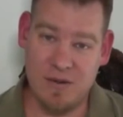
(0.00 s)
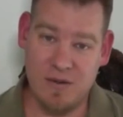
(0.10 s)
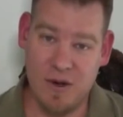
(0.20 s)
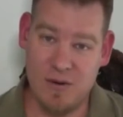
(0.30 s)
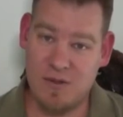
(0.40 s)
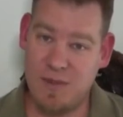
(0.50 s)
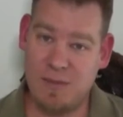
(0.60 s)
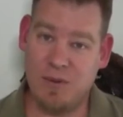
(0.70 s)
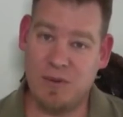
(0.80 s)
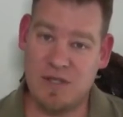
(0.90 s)
who knows
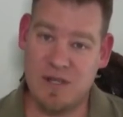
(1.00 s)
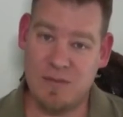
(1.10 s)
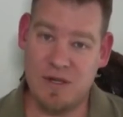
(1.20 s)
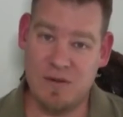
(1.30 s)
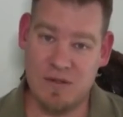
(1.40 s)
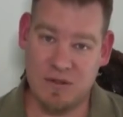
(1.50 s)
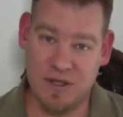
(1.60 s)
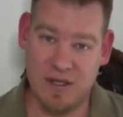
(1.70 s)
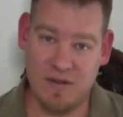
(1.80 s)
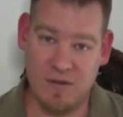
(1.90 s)
people or somebody who's
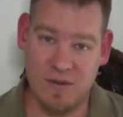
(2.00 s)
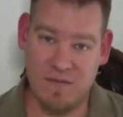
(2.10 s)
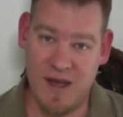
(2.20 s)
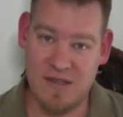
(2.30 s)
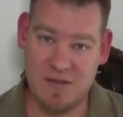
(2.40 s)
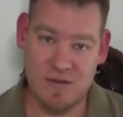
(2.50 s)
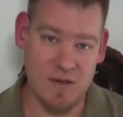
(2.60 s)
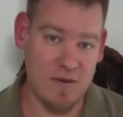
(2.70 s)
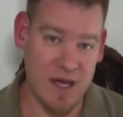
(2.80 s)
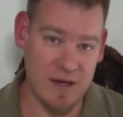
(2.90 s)
looking to invest or
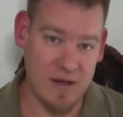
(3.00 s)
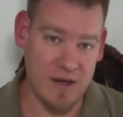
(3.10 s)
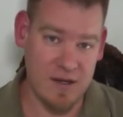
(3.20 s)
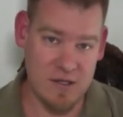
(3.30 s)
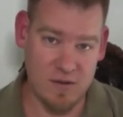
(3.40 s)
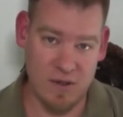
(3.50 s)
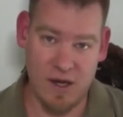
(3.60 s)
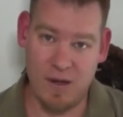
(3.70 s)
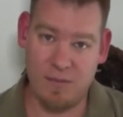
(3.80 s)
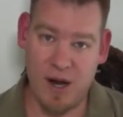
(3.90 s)
donate to a
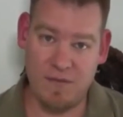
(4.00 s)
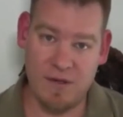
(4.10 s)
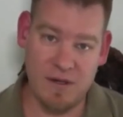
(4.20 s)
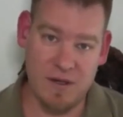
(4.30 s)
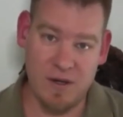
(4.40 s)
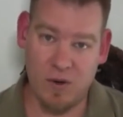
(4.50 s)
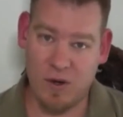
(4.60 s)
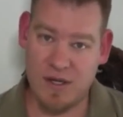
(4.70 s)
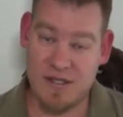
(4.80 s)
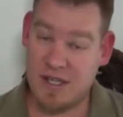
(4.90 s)
nonprofit
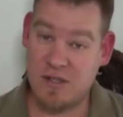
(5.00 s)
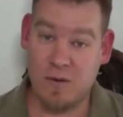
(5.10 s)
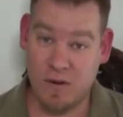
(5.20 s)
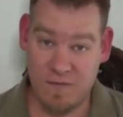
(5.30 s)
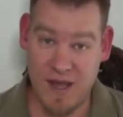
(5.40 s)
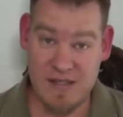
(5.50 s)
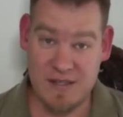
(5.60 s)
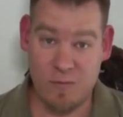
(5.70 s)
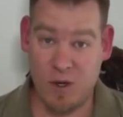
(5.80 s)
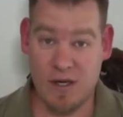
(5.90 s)
organization or invest
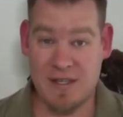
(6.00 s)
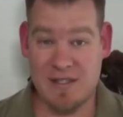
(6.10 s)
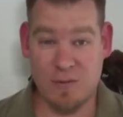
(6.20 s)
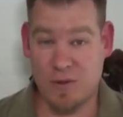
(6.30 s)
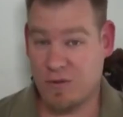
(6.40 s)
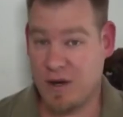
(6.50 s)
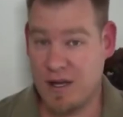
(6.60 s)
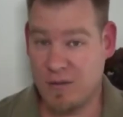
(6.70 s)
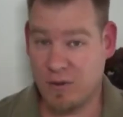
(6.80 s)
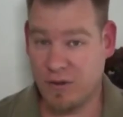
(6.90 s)
in what it is that we're
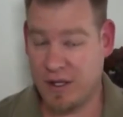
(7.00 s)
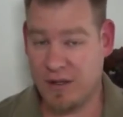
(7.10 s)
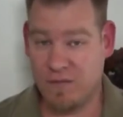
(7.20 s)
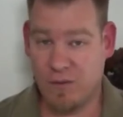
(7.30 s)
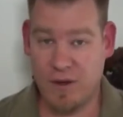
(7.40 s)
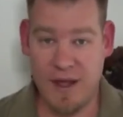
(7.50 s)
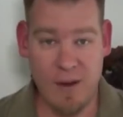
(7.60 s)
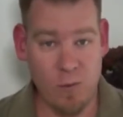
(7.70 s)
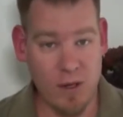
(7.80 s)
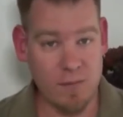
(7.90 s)
creating, we're looking for
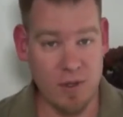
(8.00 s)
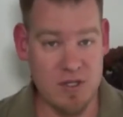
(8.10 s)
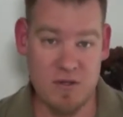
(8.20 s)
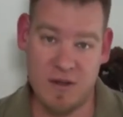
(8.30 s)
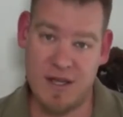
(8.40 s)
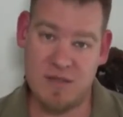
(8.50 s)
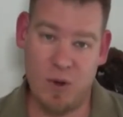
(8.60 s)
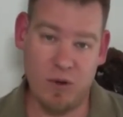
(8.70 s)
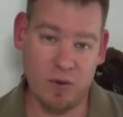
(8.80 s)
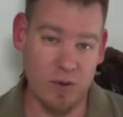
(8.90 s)
that one person or that
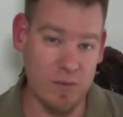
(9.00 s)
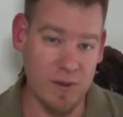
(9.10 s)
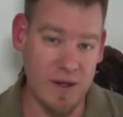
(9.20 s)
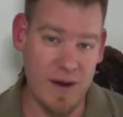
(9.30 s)
small group